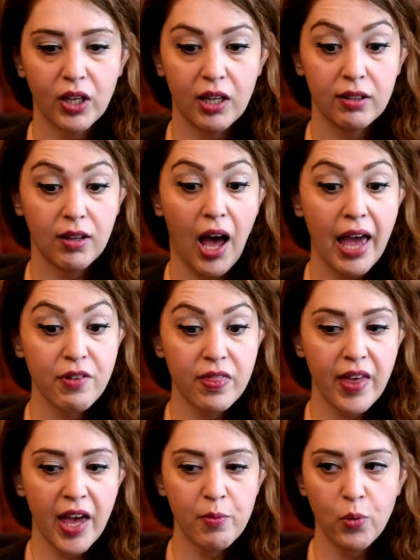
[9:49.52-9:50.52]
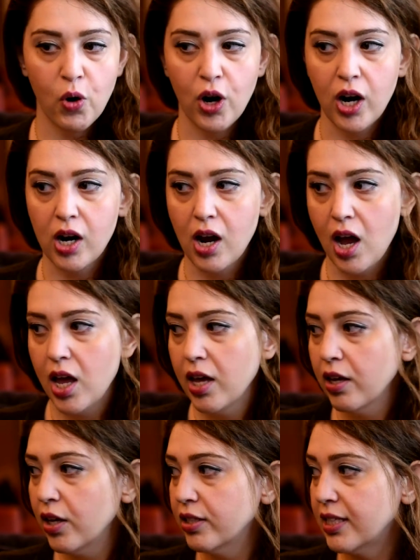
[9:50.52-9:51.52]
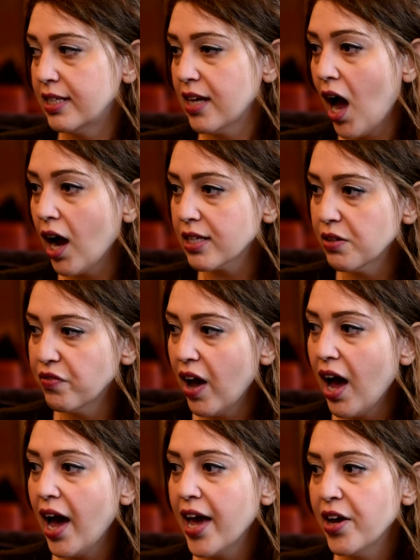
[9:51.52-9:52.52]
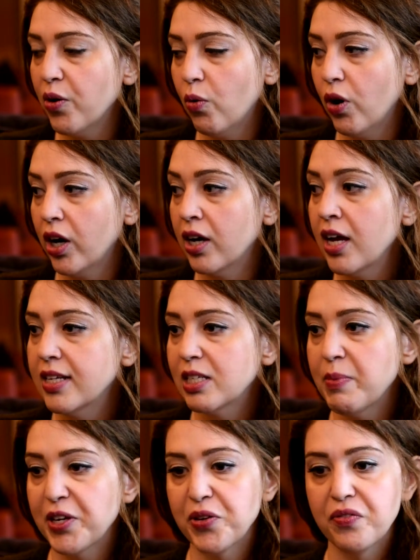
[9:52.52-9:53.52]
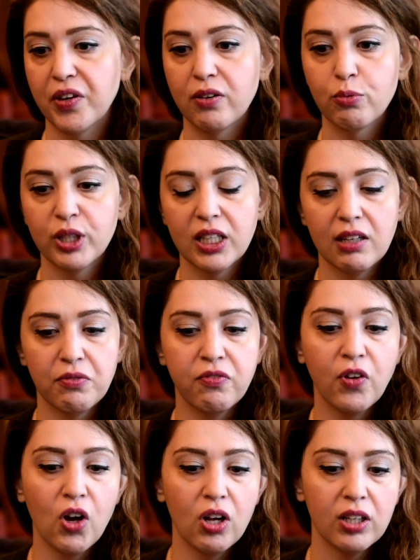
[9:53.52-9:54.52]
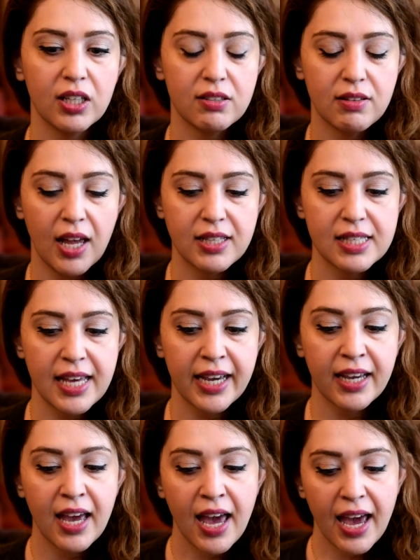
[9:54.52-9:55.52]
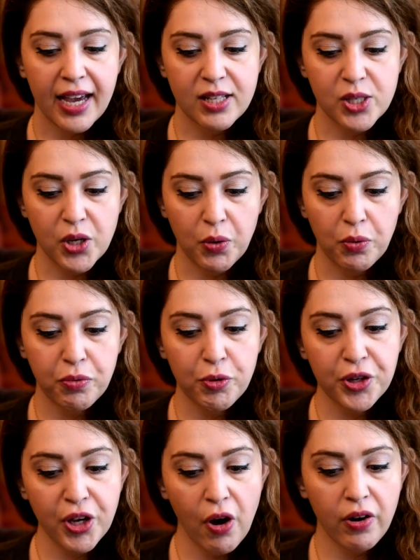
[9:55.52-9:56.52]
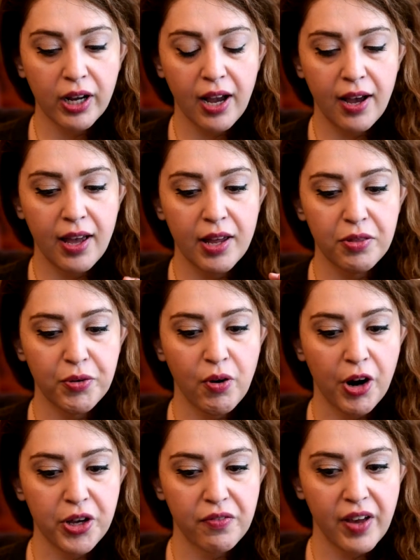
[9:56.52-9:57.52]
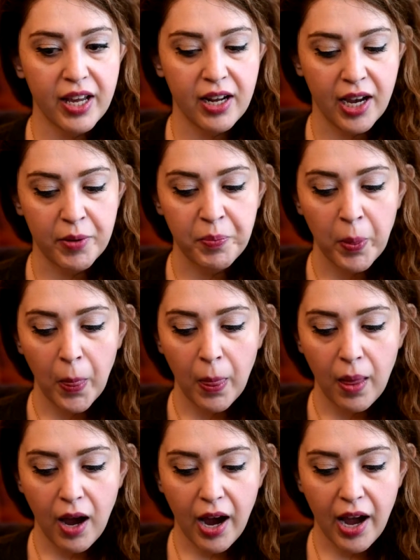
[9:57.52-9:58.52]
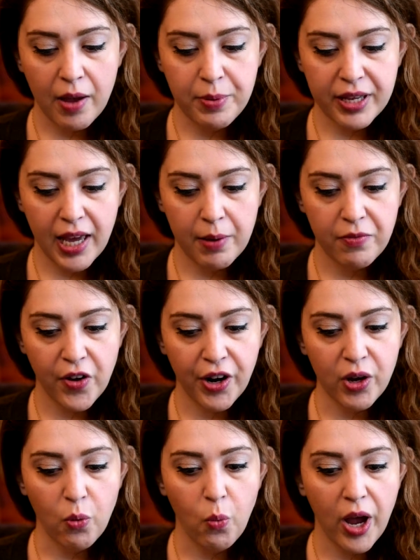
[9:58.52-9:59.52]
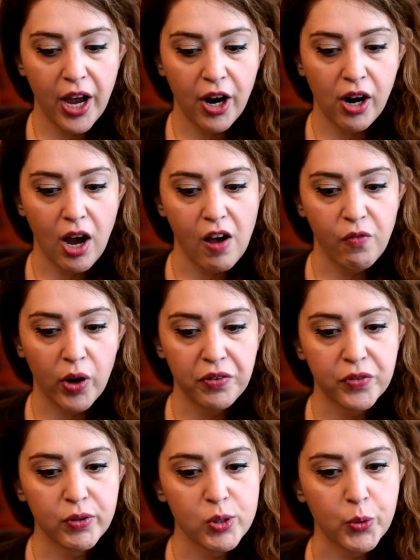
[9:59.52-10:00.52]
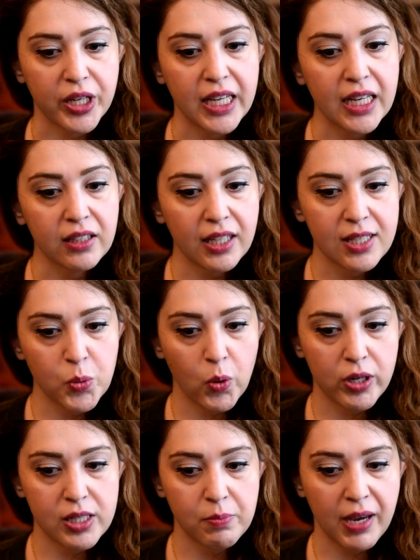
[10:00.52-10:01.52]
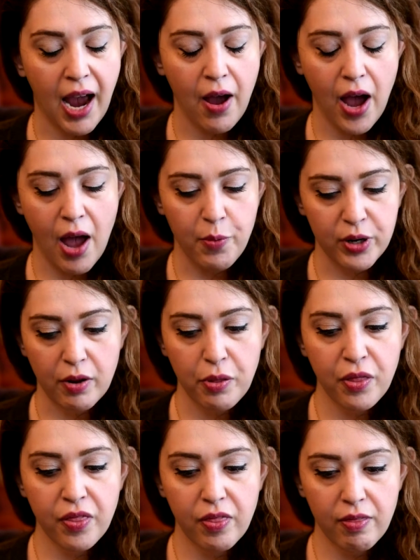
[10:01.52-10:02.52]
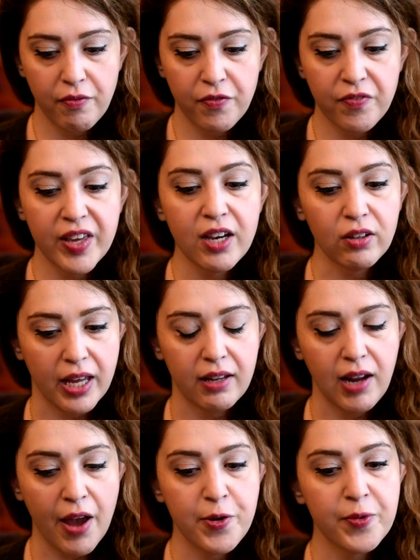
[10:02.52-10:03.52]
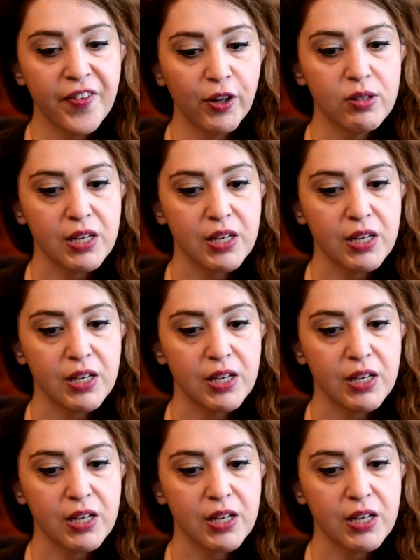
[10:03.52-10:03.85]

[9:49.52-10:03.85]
enliven them or detoxify or to make you feel really full and sick. And so through yoga and through Ayurveda, I became very aware of what foods were healing towards me. I would feel it. I would feel